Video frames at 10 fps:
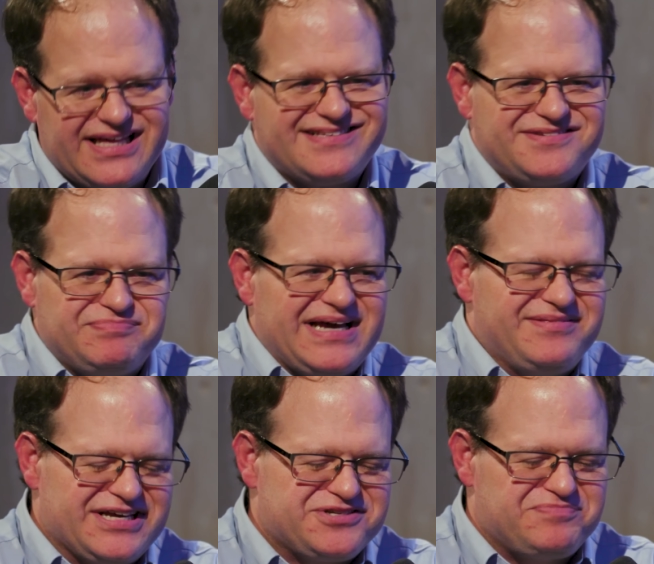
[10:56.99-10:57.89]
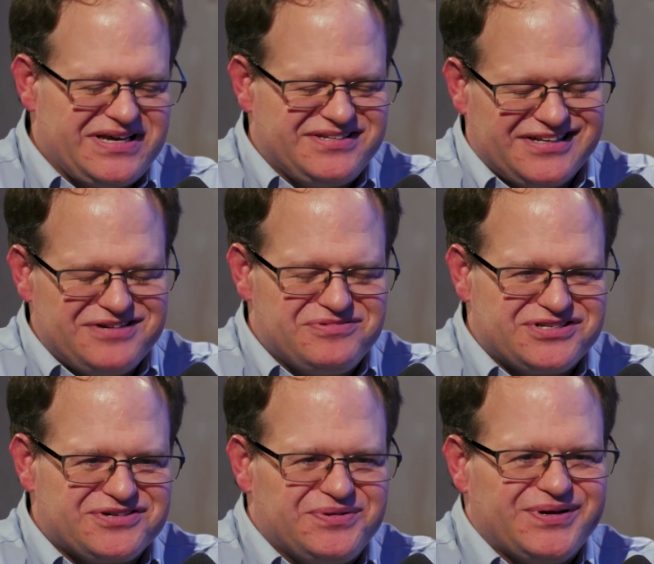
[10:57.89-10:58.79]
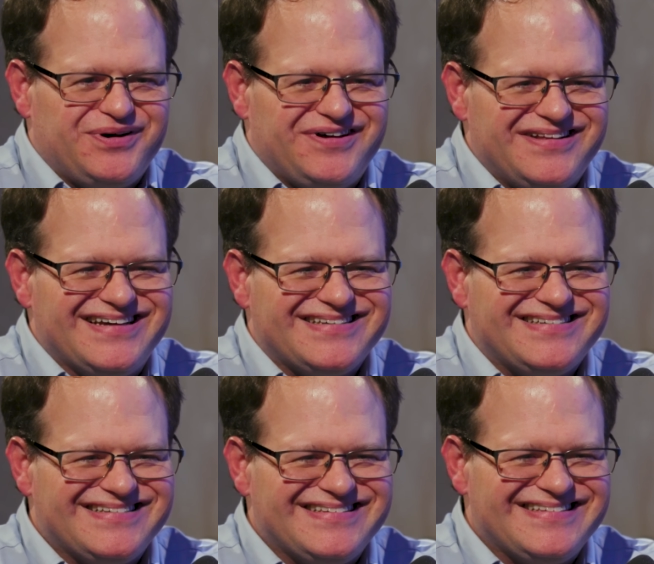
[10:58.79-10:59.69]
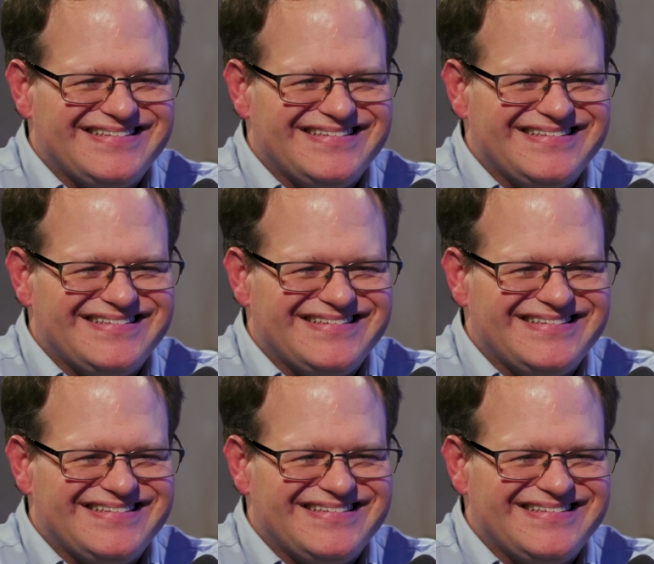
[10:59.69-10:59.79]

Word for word: that's basically what's going on. Hey, yes. If